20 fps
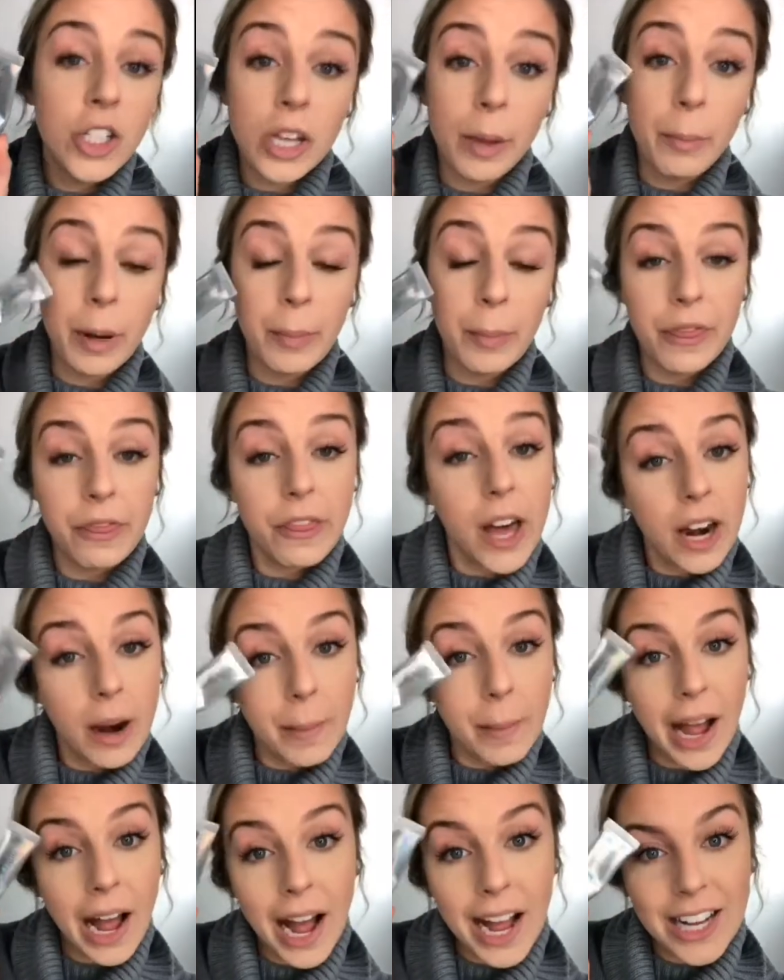So I'm going to put
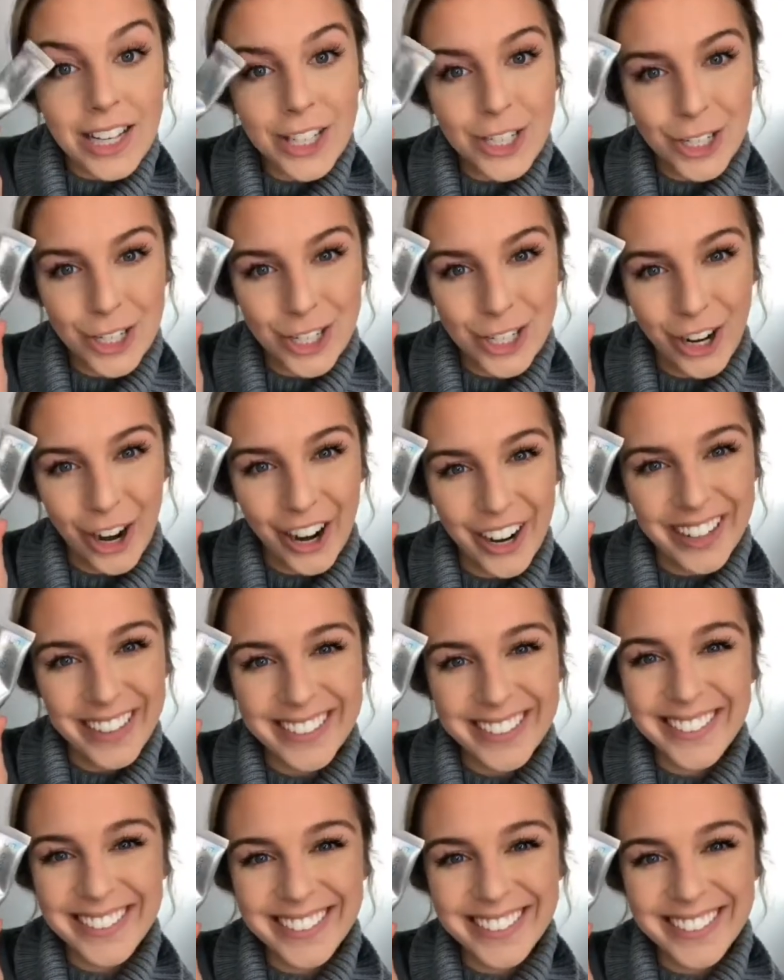that on my eyes to start.